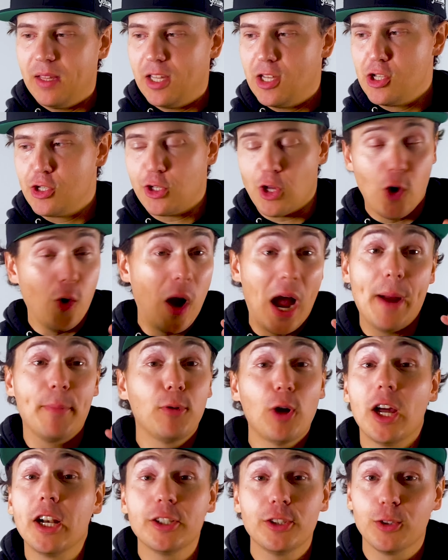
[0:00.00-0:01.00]
So I
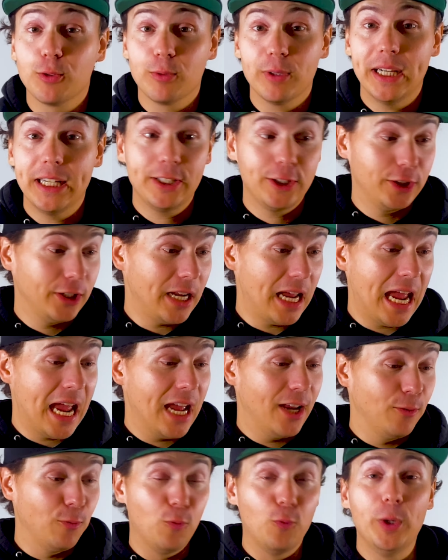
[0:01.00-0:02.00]
brought it to Rich
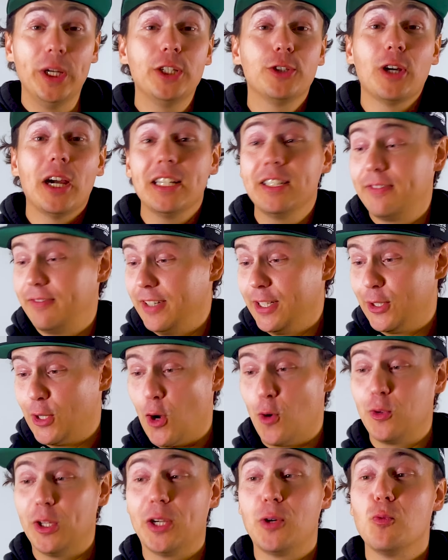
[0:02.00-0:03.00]
and we tried to figure
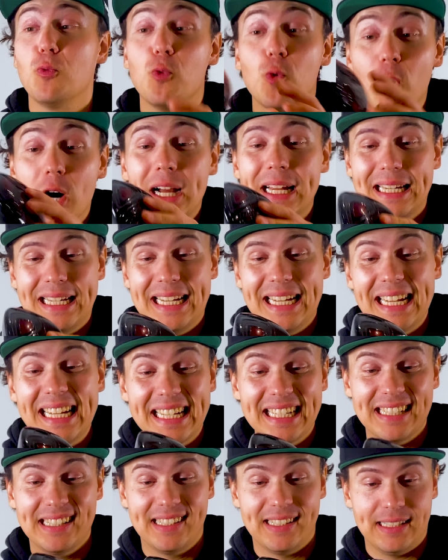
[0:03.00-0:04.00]
out, like, what
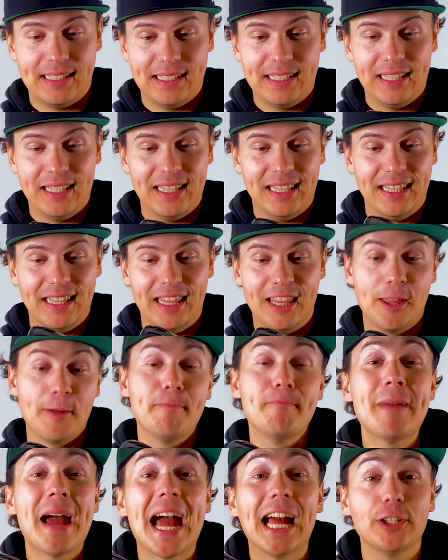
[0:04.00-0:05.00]
is the
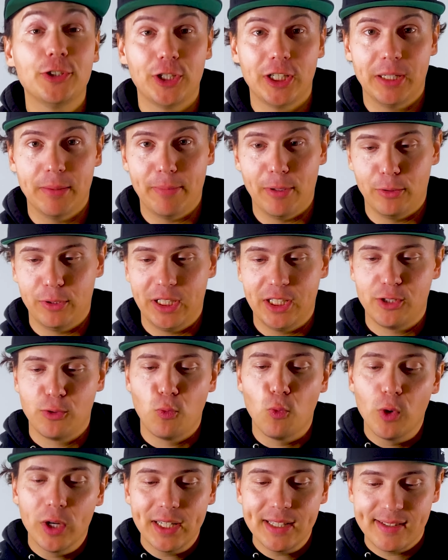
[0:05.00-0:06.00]
magic about this?
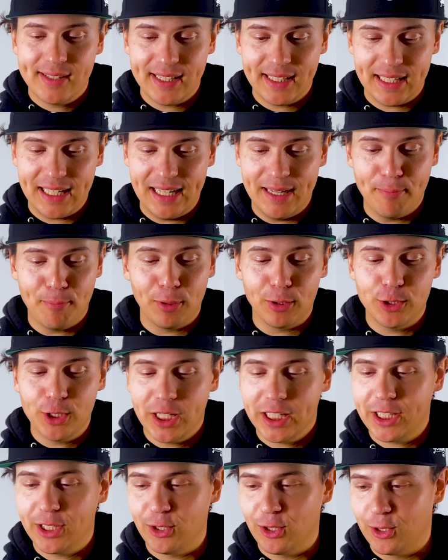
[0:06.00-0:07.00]
What is it in
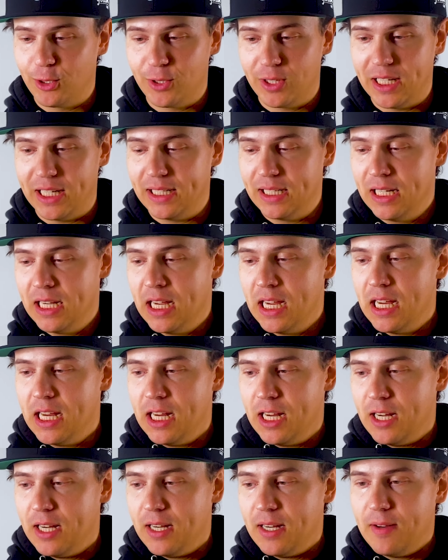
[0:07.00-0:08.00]
particular that
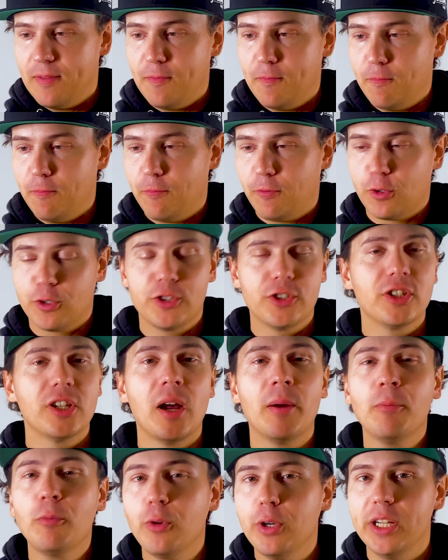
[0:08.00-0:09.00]
for
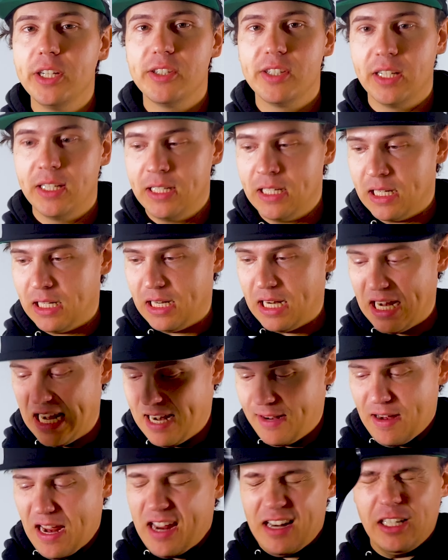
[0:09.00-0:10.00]
some reason,
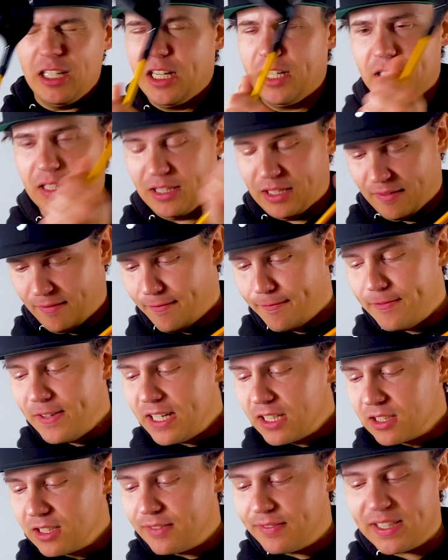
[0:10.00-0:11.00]
the
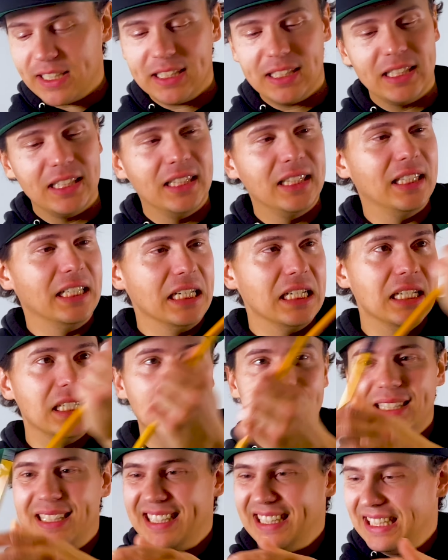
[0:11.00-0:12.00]
feel of it,
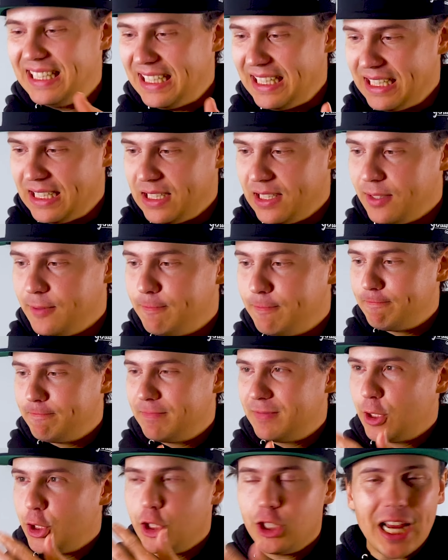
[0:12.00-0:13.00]
the
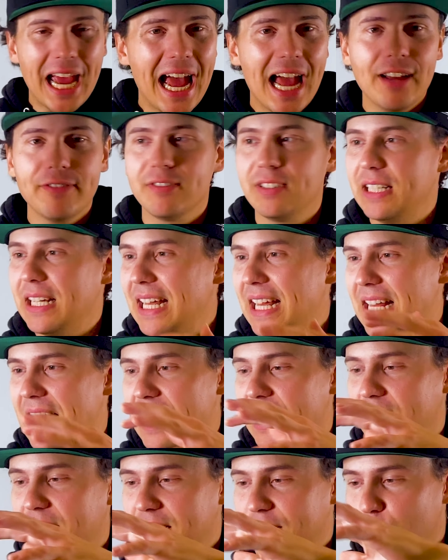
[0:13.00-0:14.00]
shaft,
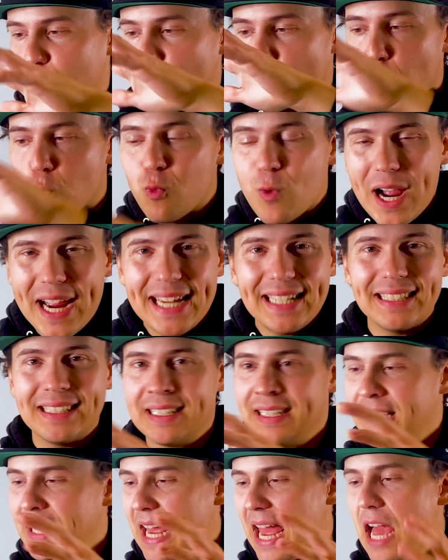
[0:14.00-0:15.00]
the weight,
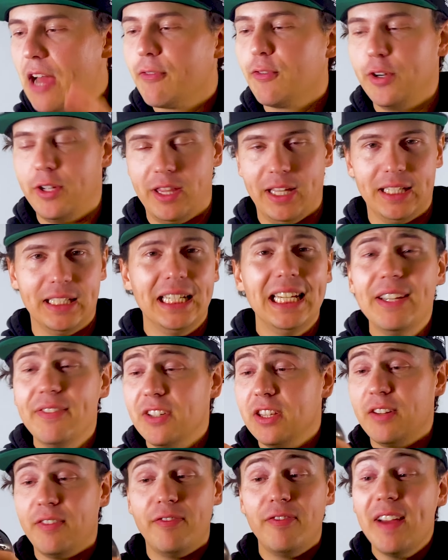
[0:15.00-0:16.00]
everything, even
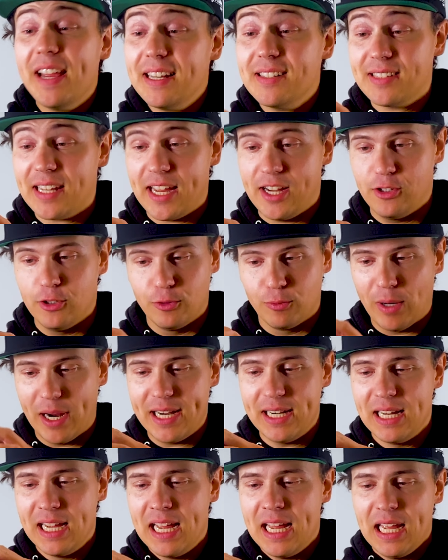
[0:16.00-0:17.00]
the face angle,
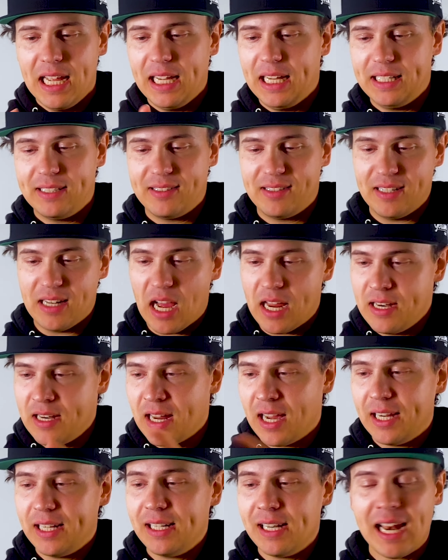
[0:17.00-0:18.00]
right? It's a
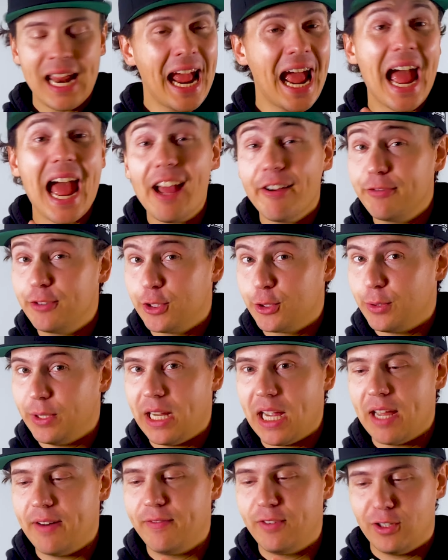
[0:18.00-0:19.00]
9.5-degree
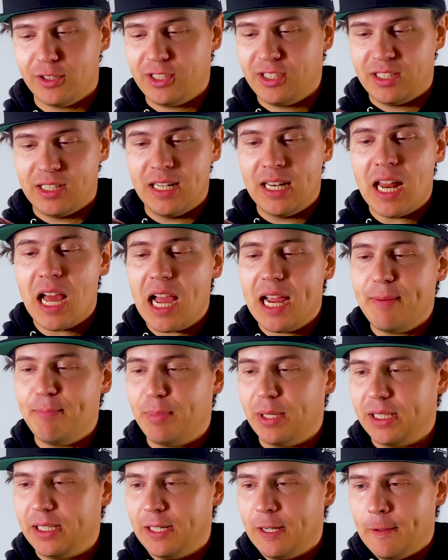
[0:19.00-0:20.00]
head versus a 9,
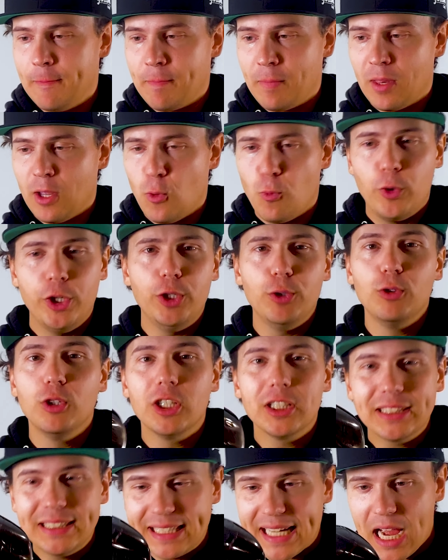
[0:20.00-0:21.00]
but when you
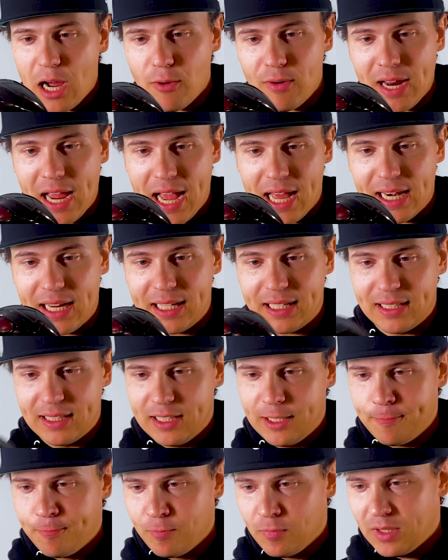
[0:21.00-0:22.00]
look down at it,
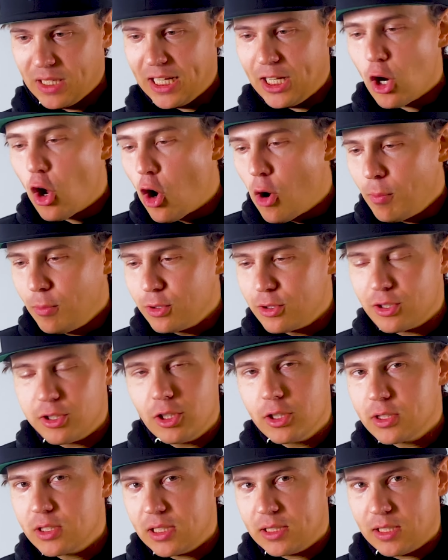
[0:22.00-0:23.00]
it almost
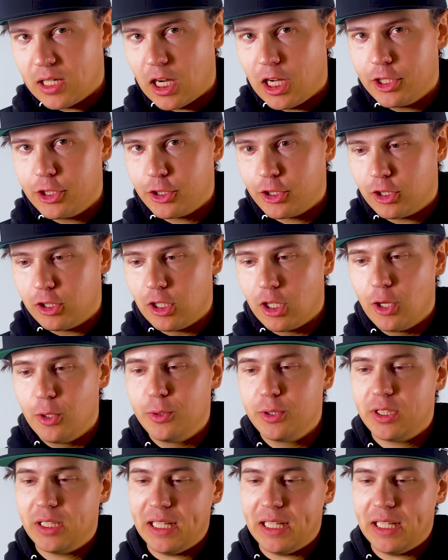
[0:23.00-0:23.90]
looks a touch closed.